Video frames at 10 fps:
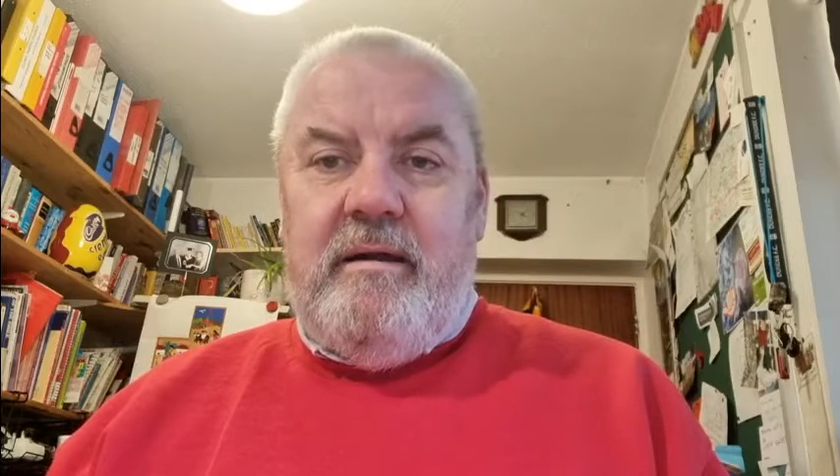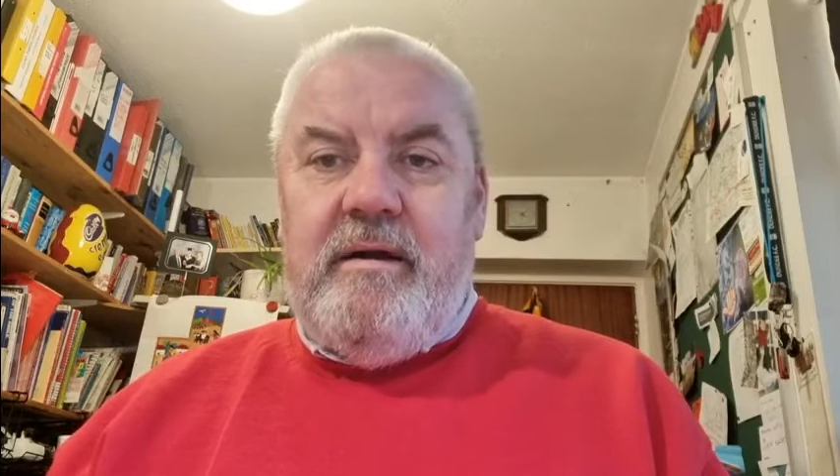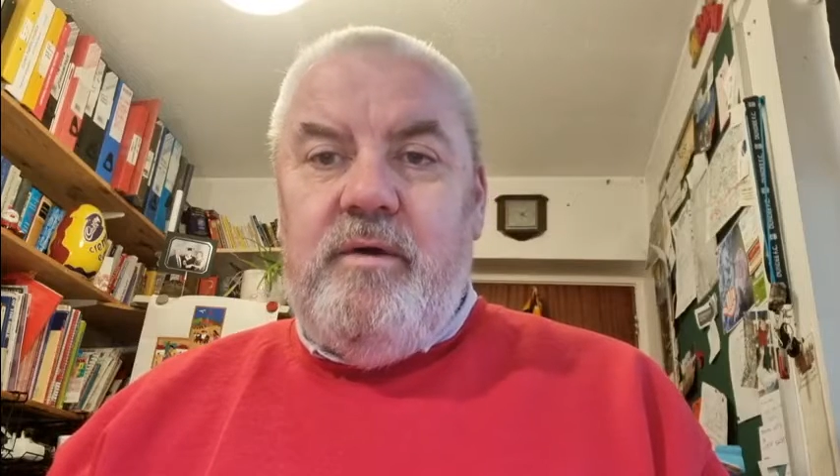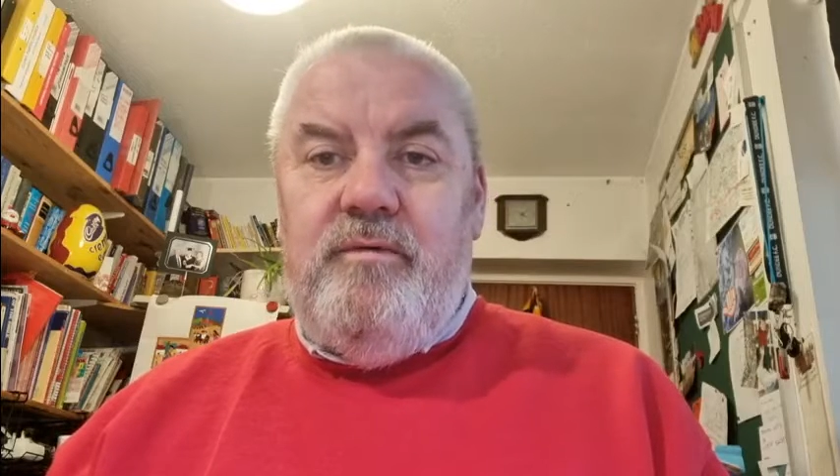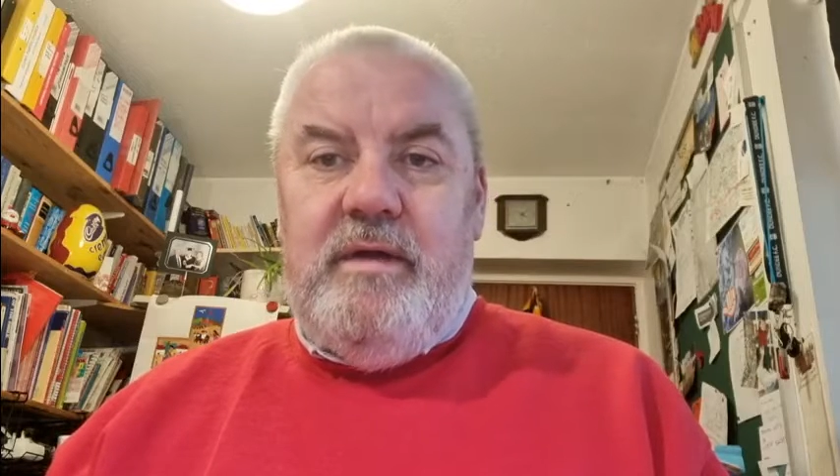
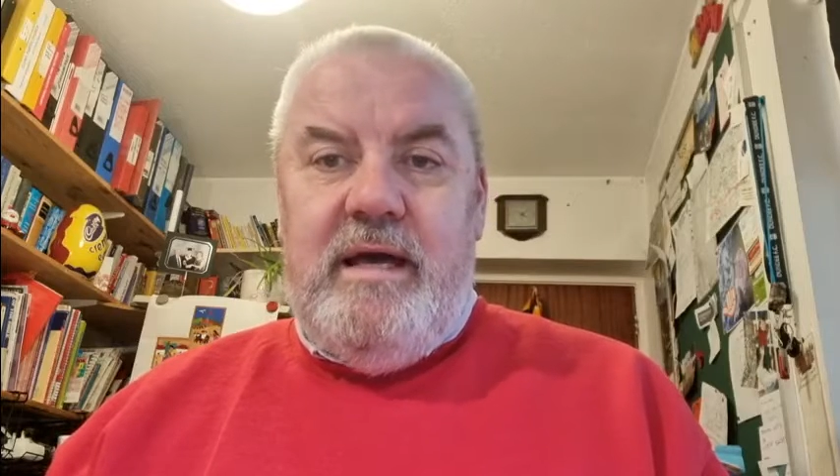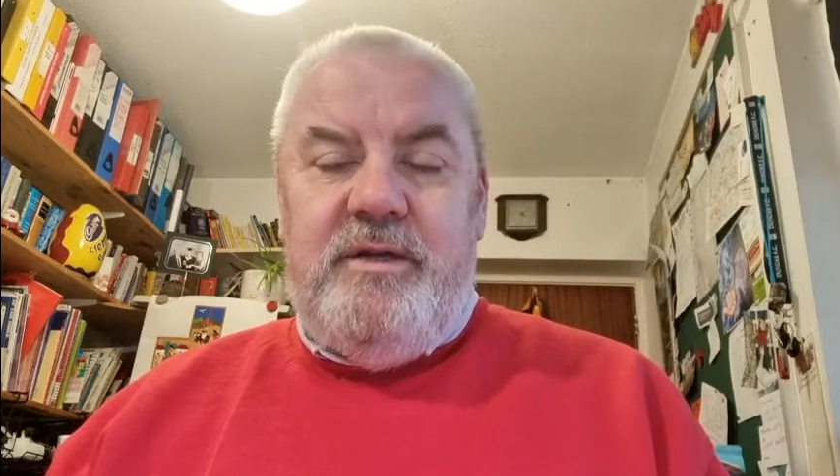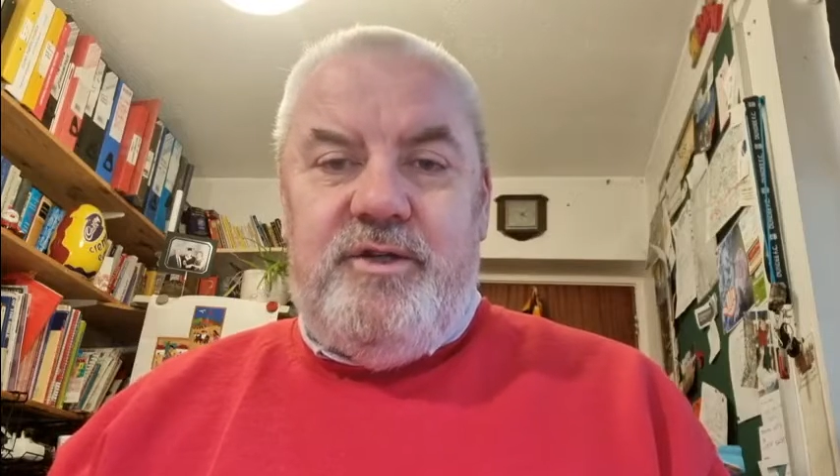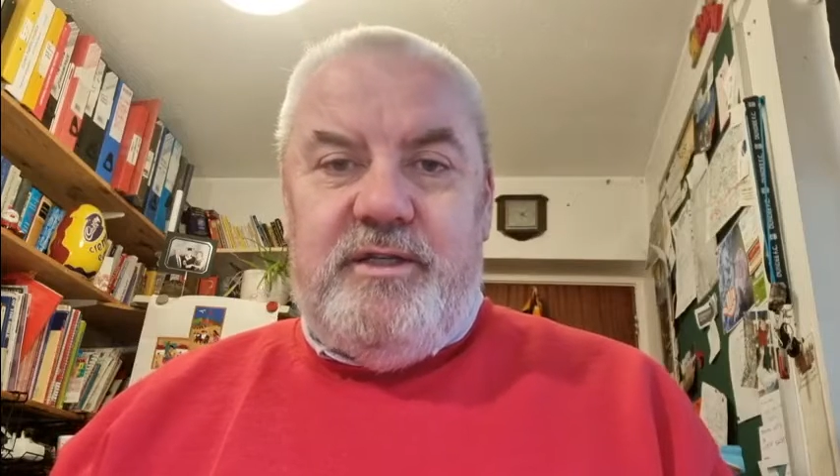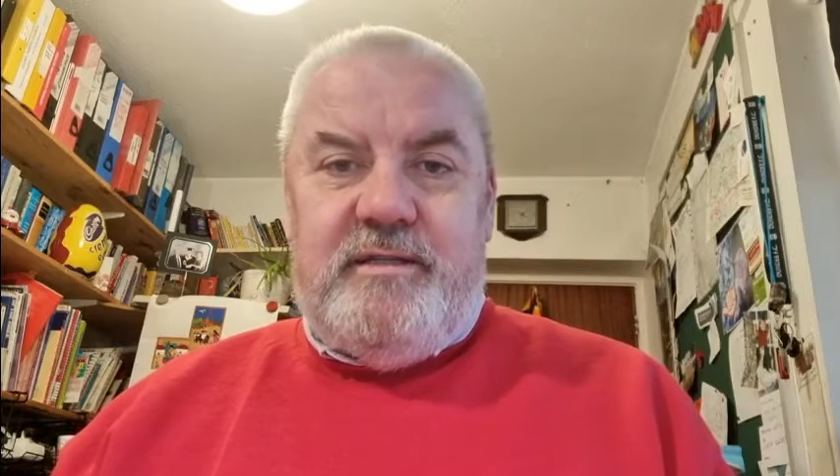around the
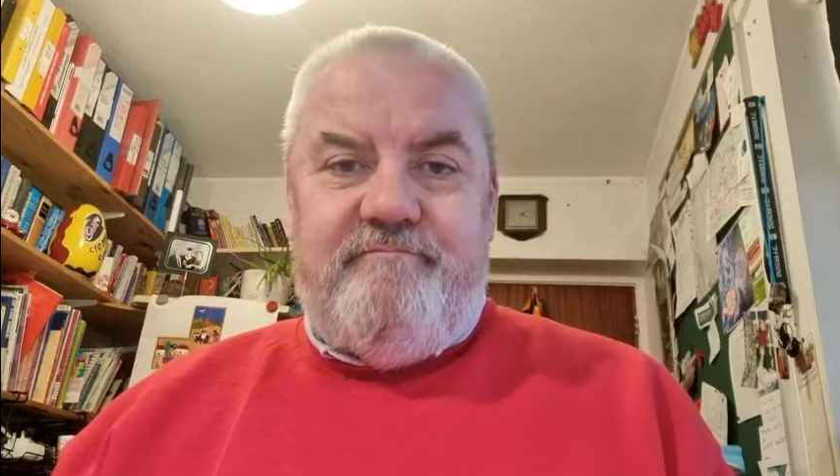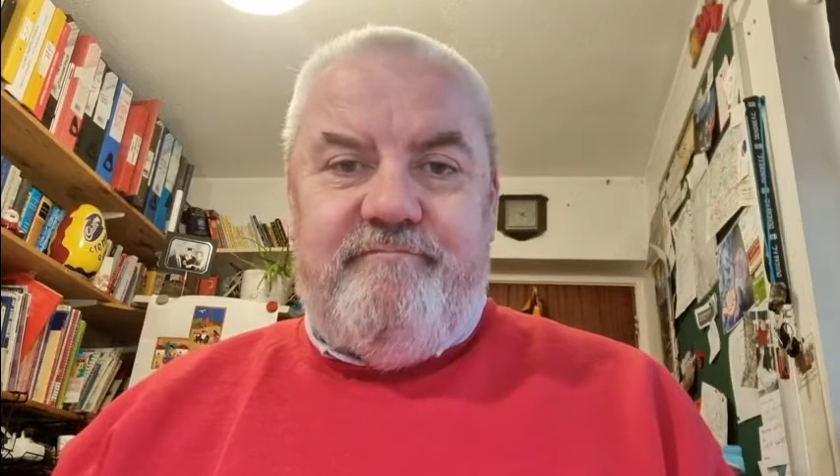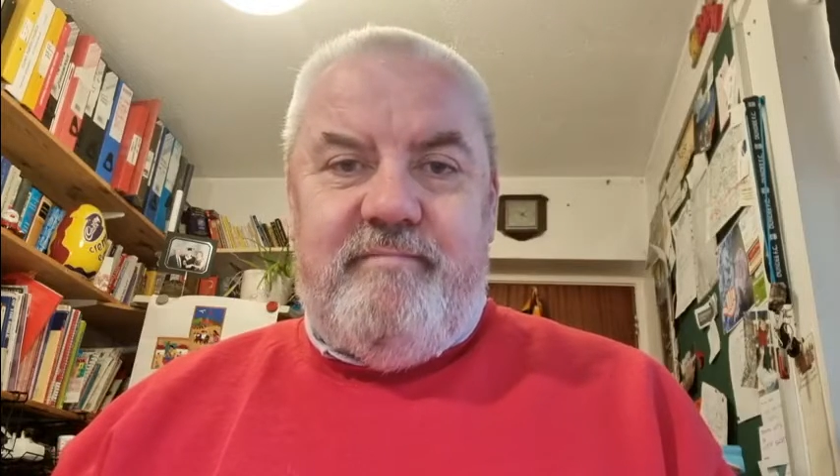edges,